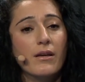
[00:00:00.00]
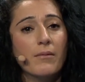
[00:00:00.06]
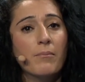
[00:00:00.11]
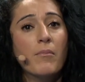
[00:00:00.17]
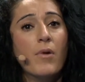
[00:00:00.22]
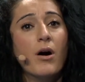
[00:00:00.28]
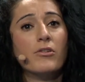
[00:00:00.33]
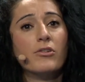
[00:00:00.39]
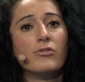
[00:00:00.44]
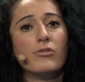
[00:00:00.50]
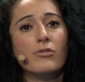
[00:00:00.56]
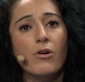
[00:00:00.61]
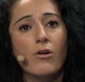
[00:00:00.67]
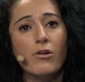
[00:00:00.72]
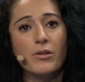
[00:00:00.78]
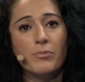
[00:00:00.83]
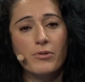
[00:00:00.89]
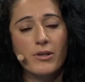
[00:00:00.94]
monitor
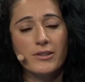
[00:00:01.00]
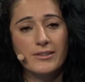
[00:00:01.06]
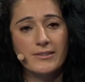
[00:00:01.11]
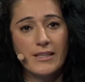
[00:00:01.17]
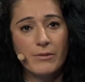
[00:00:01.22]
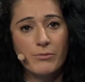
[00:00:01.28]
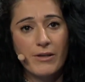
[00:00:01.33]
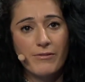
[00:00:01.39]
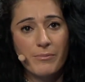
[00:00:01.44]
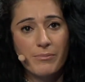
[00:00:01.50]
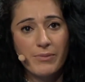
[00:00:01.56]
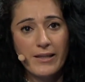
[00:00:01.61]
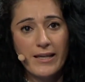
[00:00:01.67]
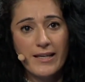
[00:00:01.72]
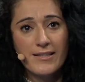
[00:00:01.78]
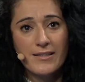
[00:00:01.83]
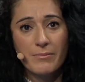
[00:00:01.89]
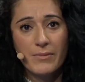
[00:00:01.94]
all the processes that we have in
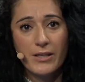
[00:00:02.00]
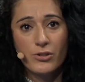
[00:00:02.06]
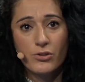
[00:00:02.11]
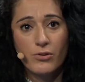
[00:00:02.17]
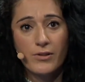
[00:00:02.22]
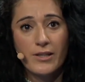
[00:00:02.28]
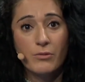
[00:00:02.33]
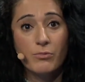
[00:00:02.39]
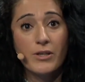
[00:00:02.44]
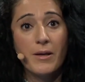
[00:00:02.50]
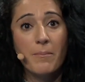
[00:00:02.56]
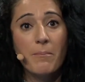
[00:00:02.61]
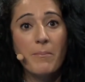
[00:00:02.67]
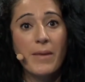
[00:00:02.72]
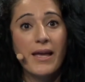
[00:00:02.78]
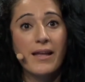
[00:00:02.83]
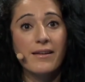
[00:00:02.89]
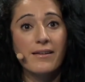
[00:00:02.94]
place and make sure that we
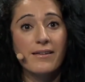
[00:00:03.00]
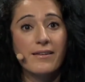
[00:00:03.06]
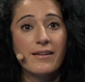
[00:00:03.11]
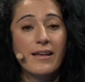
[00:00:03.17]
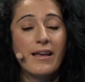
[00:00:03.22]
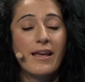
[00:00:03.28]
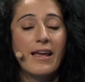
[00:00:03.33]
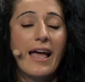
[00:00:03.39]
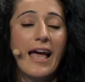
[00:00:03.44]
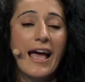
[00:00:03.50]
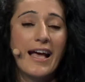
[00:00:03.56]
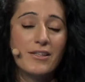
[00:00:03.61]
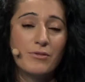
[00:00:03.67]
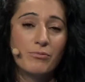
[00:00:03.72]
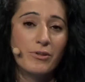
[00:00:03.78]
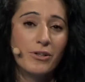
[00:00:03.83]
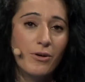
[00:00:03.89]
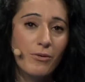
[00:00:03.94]
amend
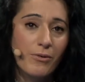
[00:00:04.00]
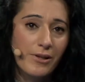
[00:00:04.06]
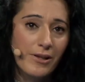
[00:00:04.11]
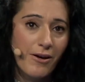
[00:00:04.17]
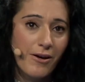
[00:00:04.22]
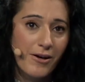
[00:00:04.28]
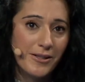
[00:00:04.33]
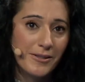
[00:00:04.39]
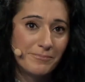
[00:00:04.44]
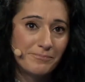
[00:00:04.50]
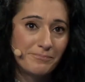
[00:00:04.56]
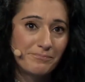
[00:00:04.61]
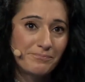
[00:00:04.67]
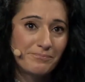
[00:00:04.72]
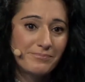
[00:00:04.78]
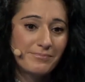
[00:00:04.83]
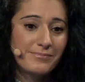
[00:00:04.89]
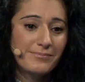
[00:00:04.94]
as we go along.
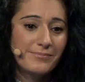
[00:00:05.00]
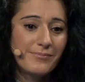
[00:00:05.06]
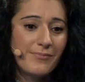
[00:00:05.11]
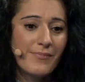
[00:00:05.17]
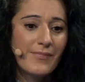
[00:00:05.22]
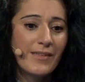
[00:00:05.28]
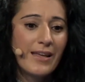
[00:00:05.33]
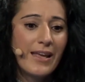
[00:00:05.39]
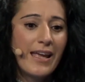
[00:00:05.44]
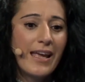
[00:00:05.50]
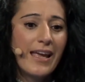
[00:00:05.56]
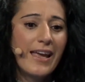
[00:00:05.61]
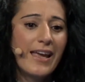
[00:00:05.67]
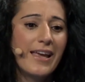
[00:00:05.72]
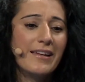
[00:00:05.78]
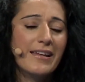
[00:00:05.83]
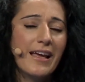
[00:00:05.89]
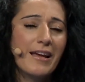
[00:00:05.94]

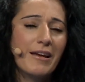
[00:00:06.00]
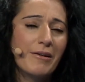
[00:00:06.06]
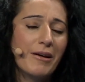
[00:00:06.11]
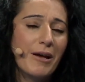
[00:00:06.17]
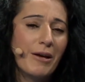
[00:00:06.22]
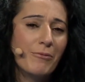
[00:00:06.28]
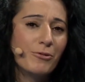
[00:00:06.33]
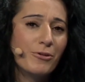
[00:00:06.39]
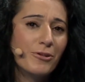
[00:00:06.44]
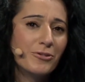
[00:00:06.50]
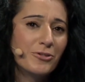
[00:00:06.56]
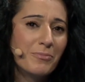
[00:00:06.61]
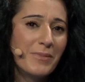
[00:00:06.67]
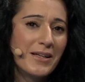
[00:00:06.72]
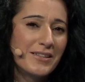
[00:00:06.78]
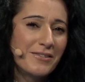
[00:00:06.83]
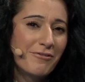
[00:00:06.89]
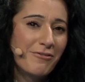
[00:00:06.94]
And I would also
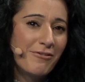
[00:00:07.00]
mention,